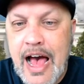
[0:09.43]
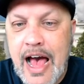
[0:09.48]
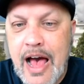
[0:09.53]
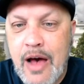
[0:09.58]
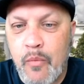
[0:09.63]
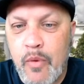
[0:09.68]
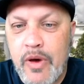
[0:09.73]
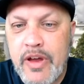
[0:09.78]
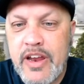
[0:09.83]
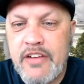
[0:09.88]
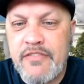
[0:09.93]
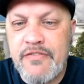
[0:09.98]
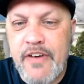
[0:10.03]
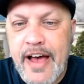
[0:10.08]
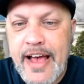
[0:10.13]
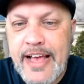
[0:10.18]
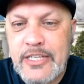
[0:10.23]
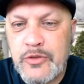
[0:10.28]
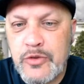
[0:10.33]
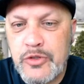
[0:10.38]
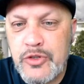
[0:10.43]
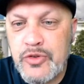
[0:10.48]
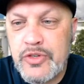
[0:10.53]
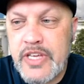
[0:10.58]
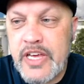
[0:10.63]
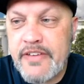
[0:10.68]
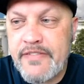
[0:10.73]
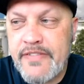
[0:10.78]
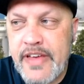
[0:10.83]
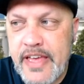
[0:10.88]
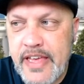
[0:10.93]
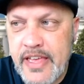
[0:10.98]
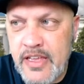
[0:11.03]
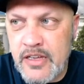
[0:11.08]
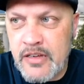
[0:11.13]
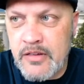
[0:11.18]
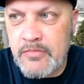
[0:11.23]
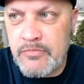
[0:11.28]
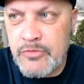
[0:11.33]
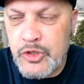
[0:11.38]
what advice would you give
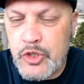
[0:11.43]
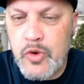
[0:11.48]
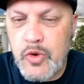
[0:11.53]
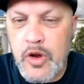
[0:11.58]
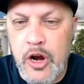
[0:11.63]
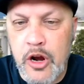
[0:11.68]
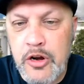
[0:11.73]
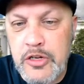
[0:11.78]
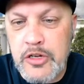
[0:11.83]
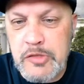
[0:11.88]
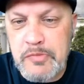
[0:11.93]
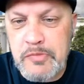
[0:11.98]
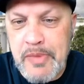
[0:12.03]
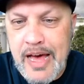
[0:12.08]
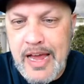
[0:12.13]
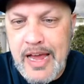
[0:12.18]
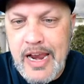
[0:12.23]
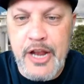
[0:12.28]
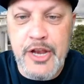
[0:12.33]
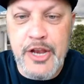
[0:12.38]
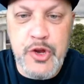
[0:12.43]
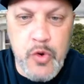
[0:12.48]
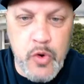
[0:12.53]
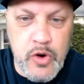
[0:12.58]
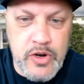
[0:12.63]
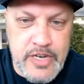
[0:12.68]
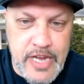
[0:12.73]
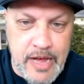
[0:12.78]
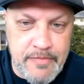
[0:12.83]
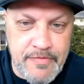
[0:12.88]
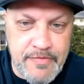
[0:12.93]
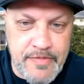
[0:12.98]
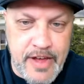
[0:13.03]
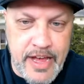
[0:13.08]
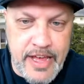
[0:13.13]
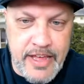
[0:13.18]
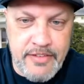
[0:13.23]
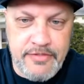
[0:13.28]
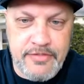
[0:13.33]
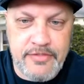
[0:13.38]
him to earn a spot on your top five?